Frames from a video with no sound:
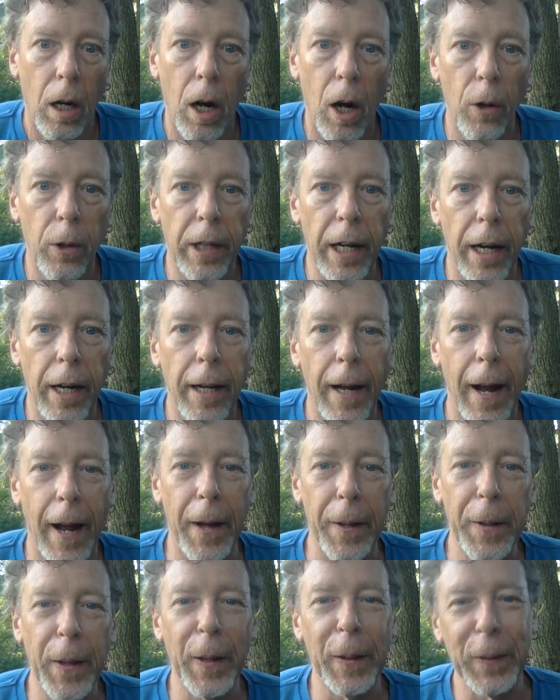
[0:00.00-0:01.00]
Okay,
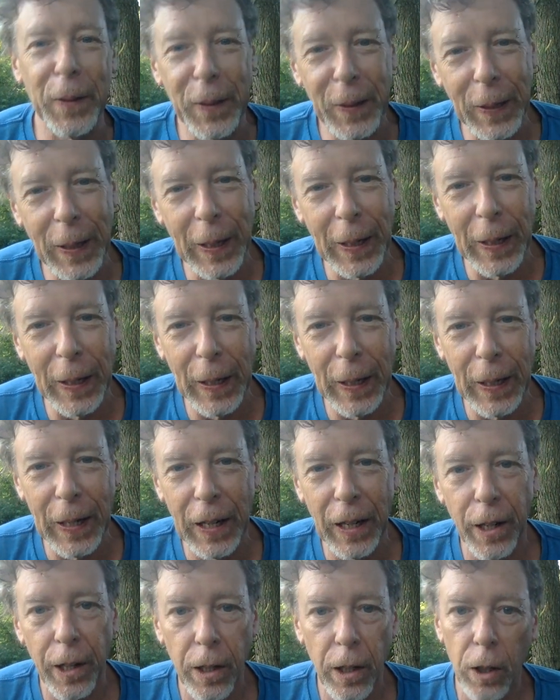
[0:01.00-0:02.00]
and then the
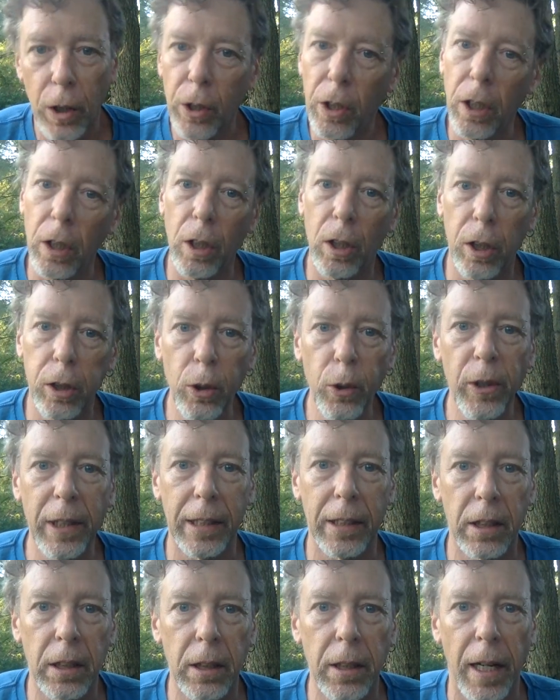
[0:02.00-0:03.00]

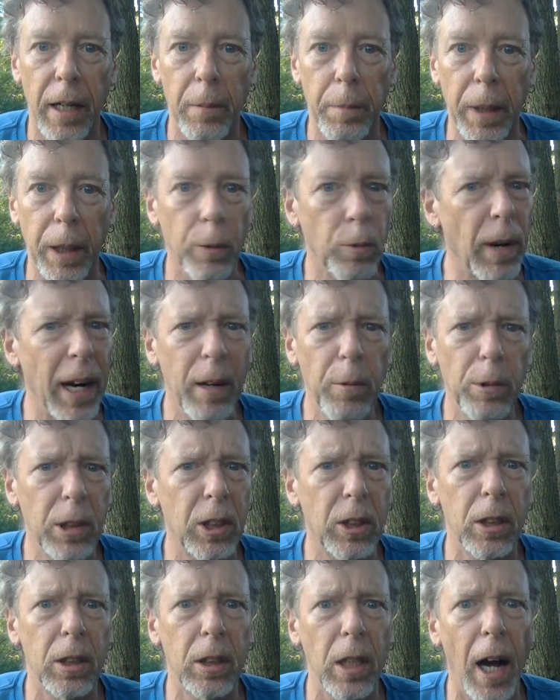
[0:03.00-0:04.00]
concluding statement, right, which
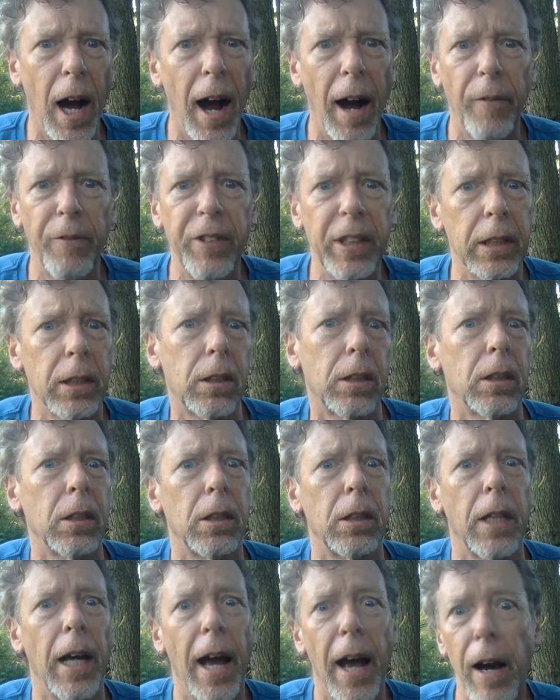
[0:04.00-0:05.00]
is
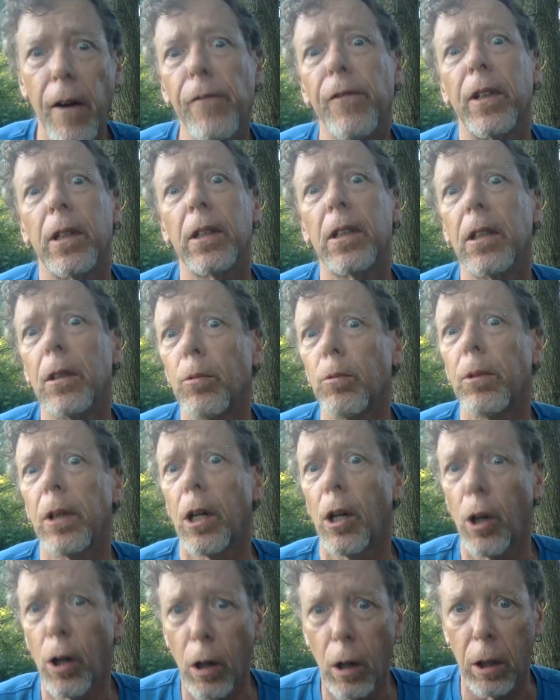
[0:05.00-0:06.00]
obviously heavily
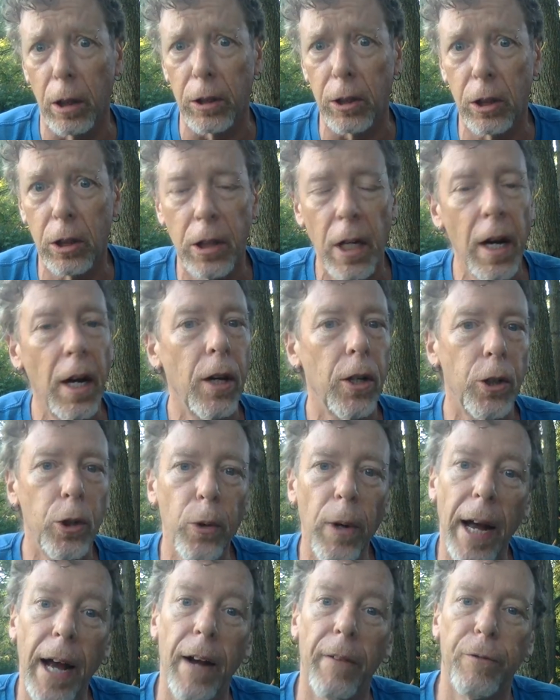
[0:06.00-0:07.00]
rehearsed. You
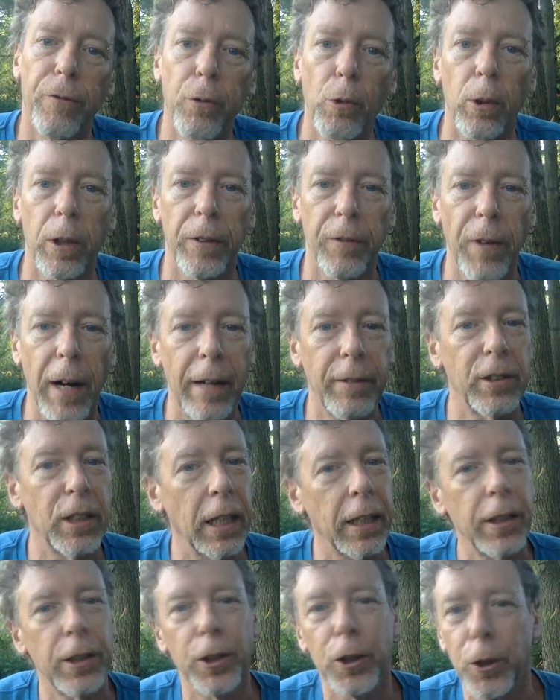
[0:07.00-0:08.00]
have 45
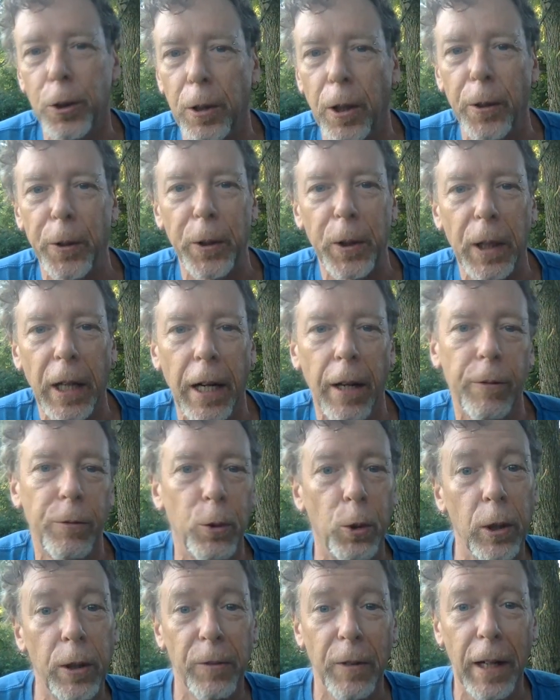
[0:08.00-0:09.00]
seconds. You know you're going to have
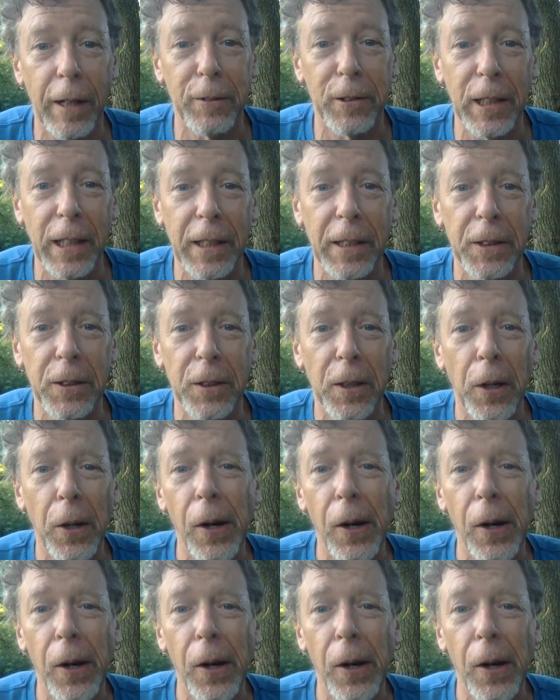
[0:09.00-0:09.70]
45 seconds.